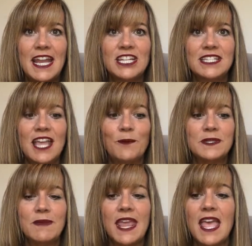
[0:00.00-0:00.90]
and it just
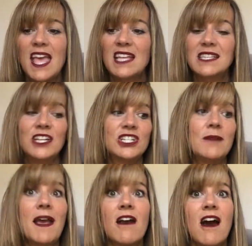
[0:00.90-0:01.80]
helps me, especially
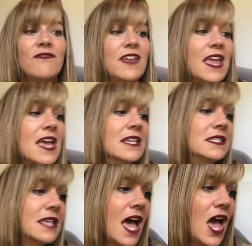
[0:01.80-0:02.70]
my coffee.
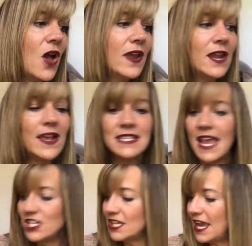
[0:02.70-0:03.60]
So anyways,
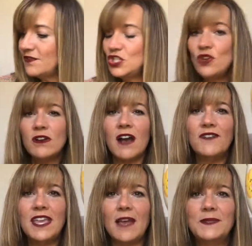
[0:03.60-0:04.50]
actually I have two
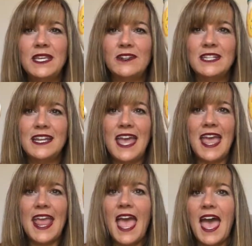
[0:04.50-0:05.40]
coffee cups here
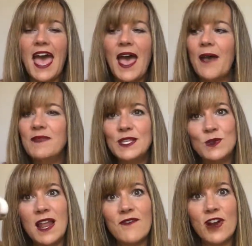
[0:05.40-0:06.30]
today. This
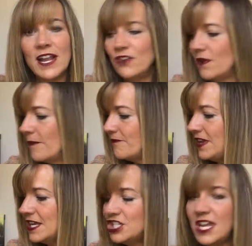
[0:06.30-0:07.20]
one I've already
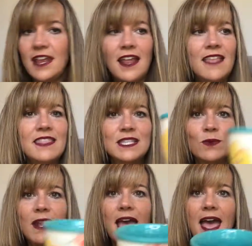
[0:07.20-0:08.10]
finished it, and this
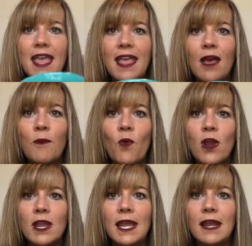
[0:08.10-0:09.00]
one I am
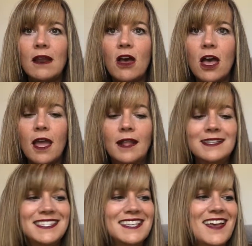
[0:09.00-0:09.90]
working on.
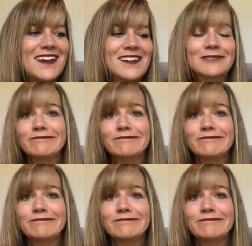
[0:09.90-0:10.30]
So